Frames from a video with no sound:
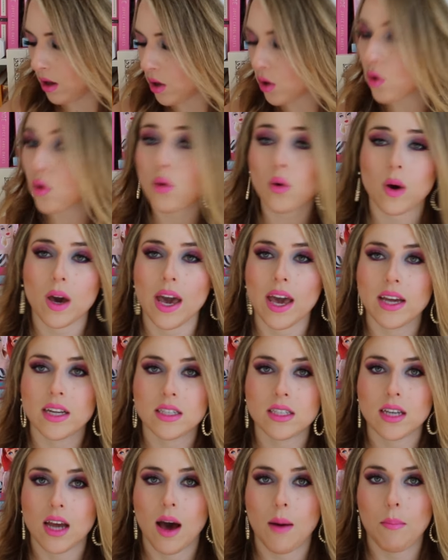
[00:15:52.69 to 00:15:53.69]

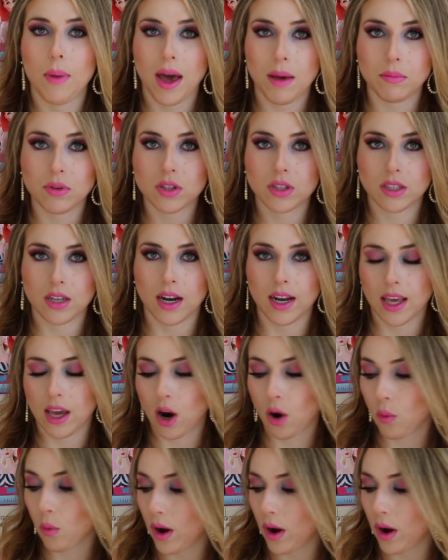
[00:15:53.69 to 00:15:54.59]
create a Bible study